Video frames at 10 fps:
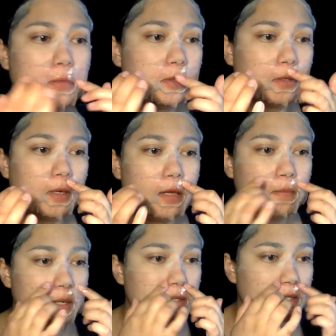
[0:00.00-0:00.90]
So I
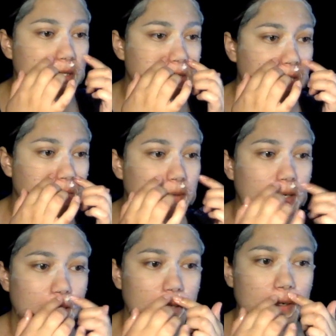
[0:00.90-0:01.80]
messed this up
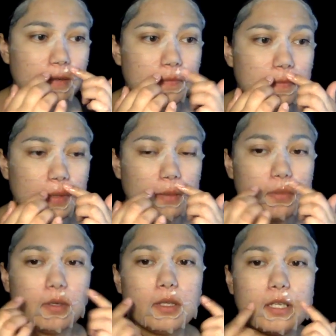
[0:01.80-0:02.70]
right here by
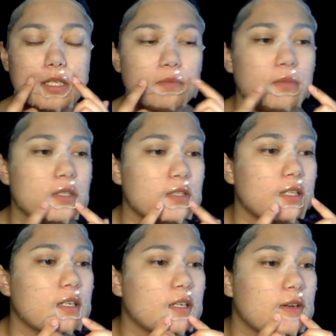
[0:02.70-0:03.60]
pulling as much as
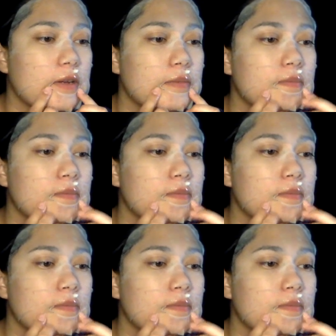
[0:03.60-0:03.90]
I did.